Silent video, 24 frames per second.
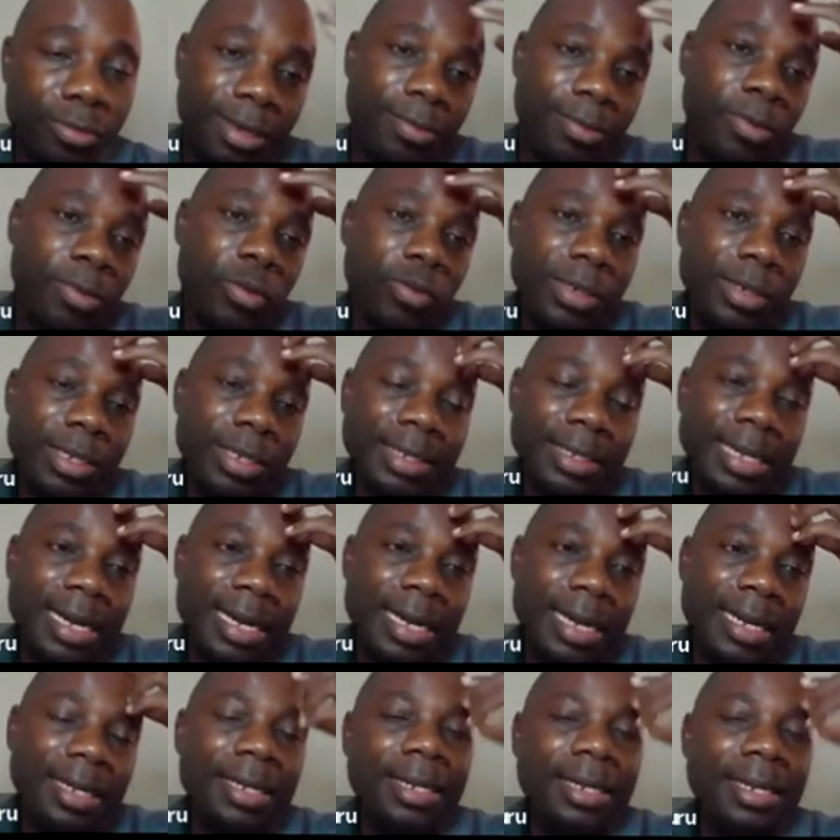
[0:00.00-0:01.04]
be able to
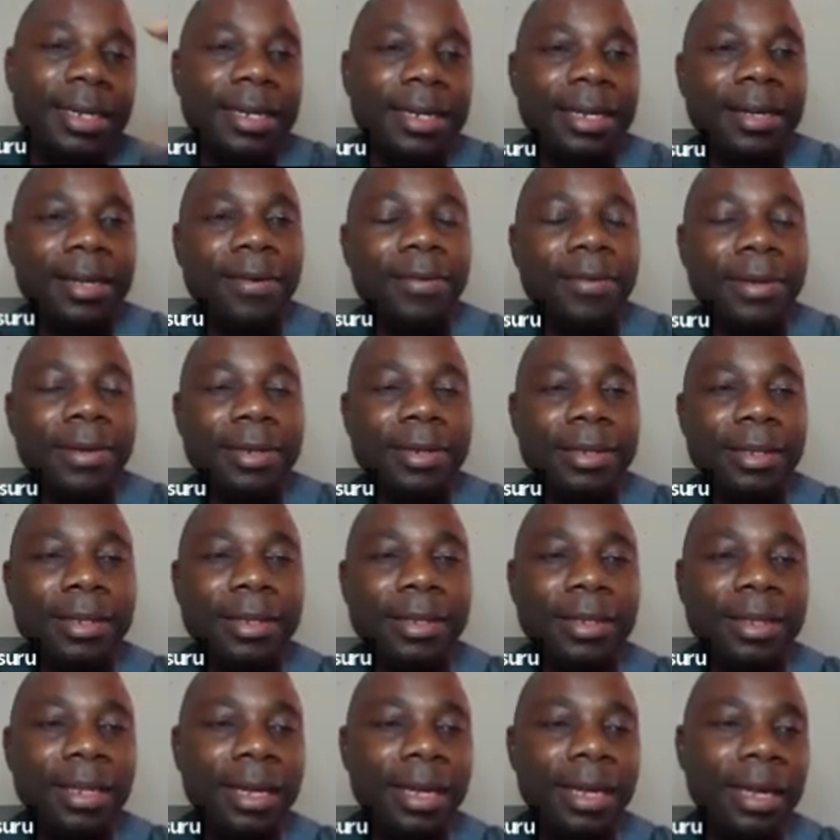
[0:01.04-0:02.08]
design
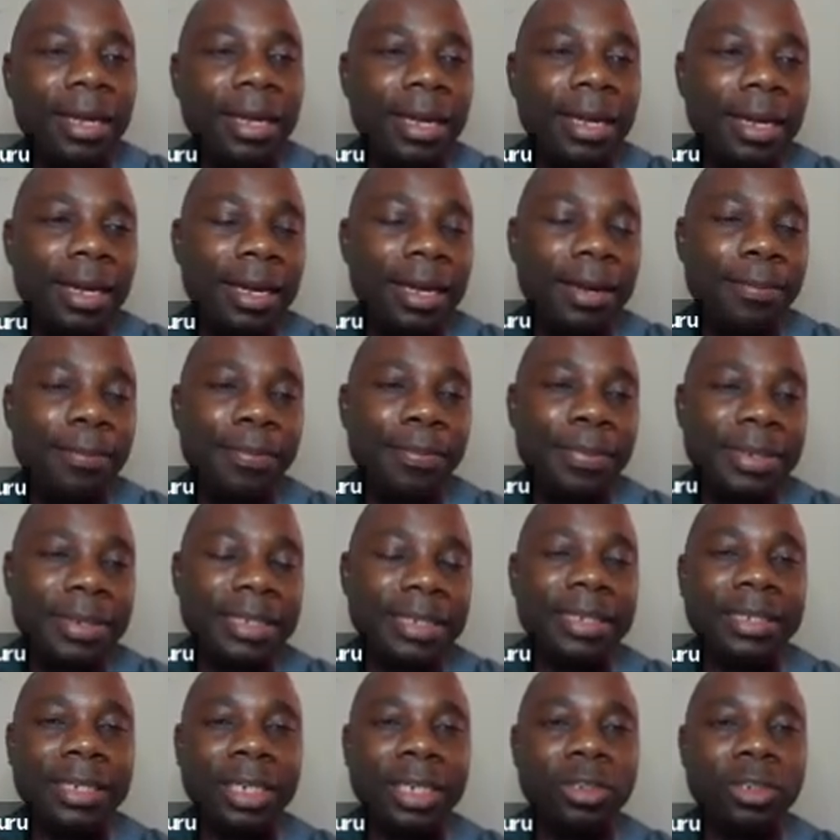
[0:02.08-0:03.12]
the
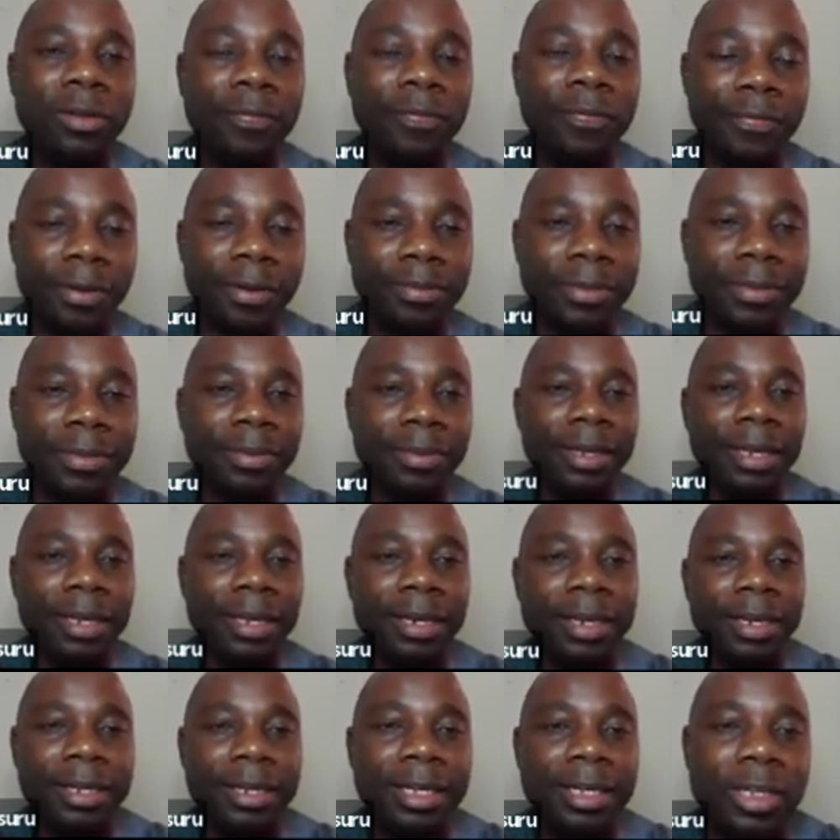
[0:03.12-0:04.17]
presentation from the
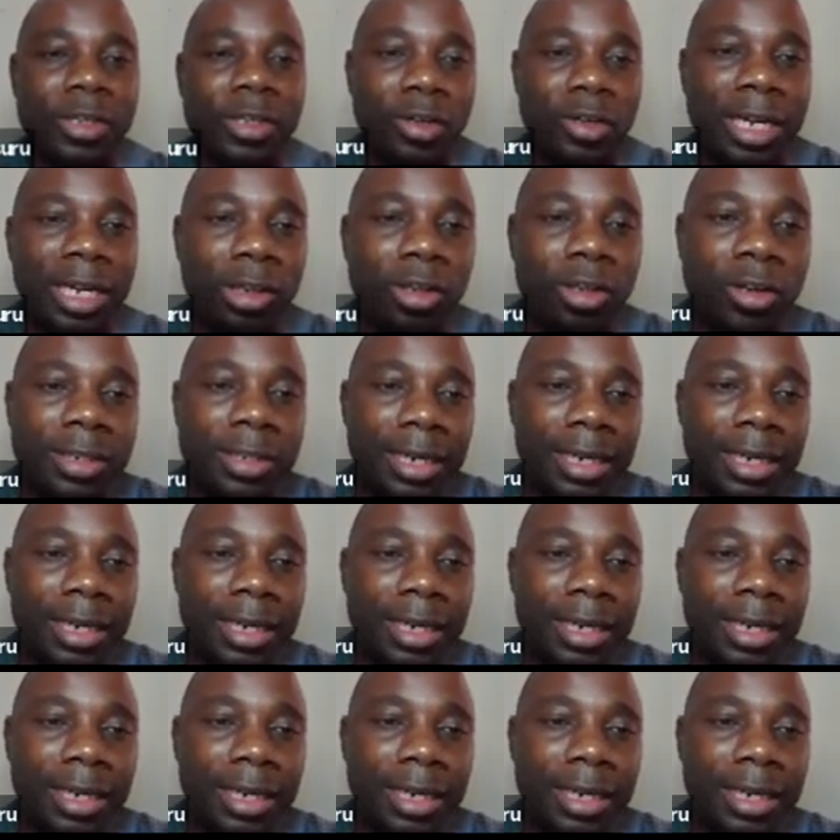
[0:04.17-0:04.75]
beginning. So let us